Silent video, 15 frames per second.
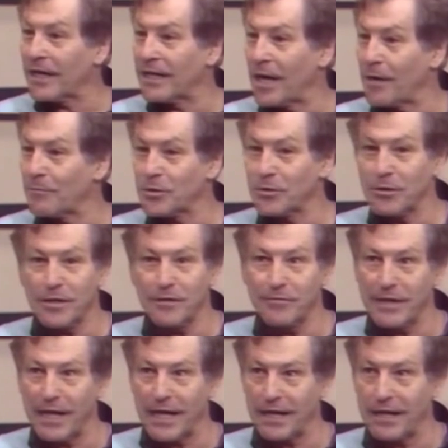and I'm sort of
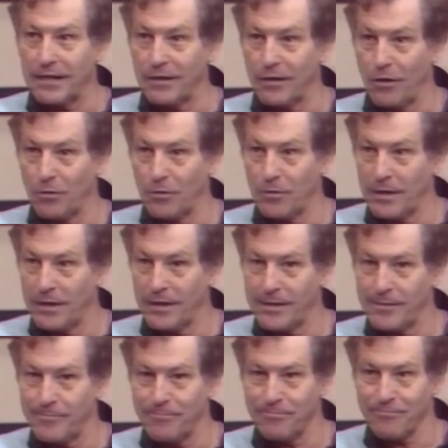like a lone
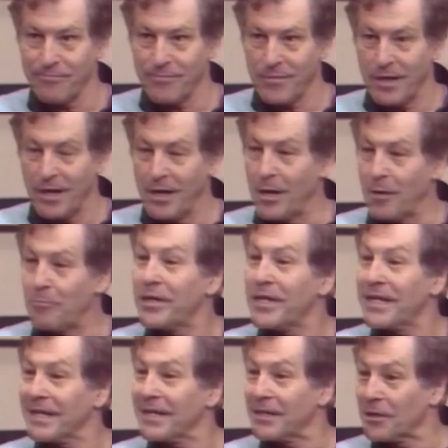
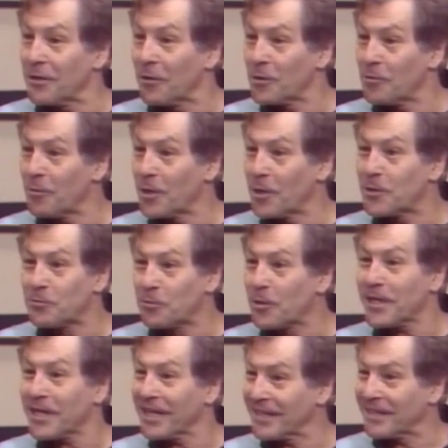beacon, the only one that's
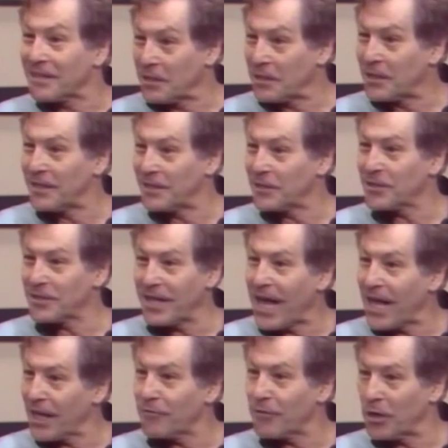working in the
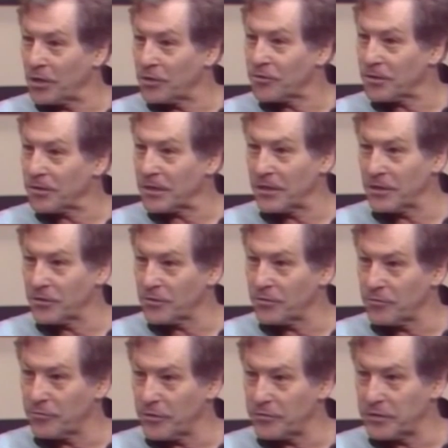style of 100 or
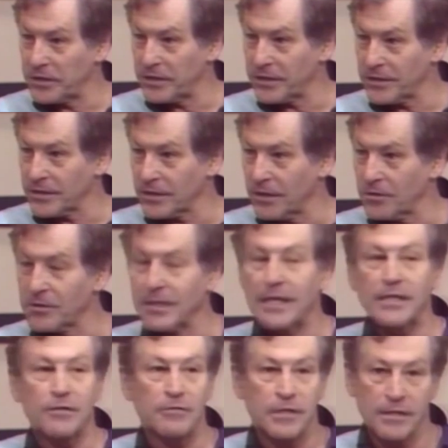150 years ago. So
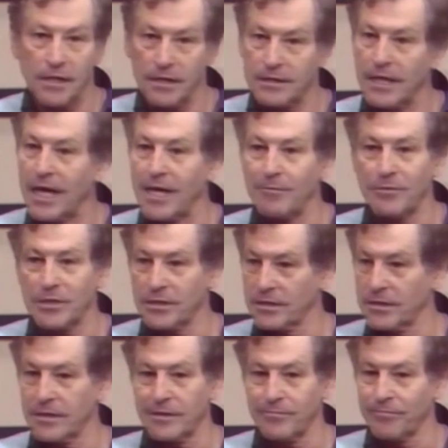as a result, I am
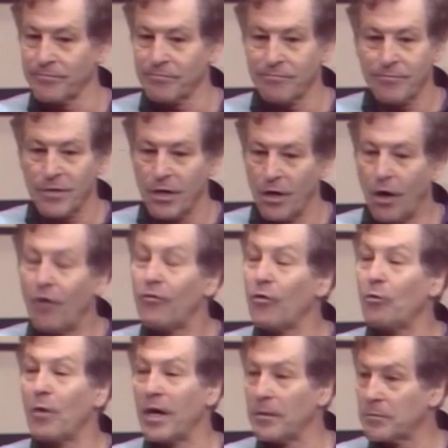just
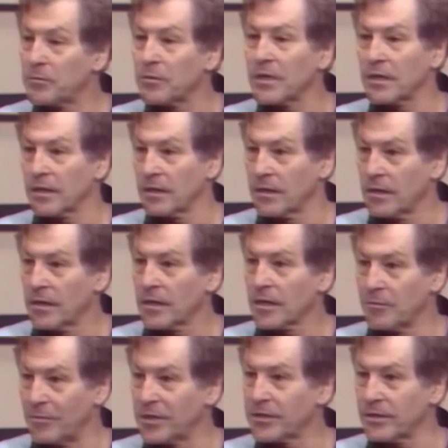overwhelmed with
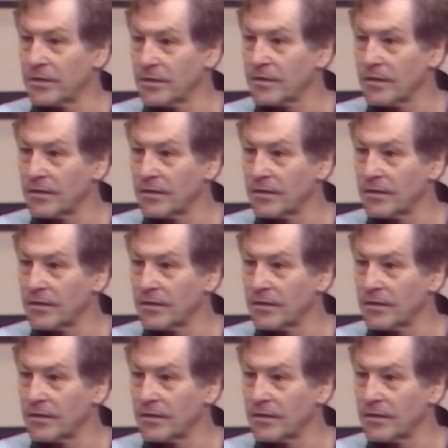commissions,